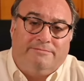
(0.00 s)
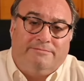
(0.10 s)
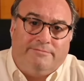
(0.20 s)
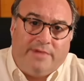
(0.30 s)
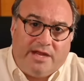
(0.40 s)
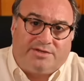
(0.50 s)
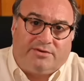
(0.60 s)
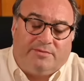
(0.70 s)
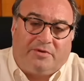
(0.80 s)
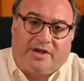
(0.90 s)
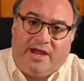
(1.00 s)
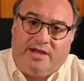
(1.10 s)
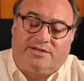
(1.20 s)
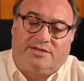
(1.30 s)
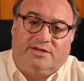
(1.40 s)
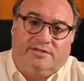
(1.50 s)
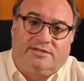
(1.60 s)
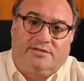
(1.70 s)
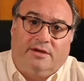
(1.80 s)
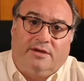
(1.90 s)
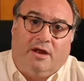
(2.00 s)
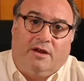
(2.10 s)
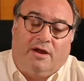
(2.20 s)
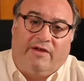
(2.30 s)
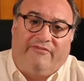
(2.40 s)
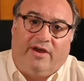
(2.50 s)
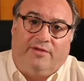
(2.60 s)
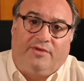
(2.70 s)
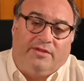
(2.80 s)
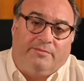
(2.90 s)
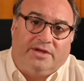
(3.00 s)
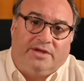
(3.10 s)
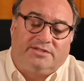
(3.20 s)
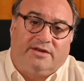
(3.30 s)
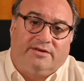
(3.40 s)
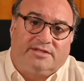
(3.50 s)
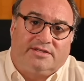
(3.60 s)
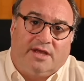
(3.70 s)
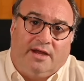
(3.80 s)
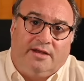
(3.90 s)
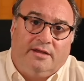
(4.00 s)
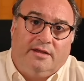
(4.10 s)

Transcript: major implications are, are felt on the budgetary side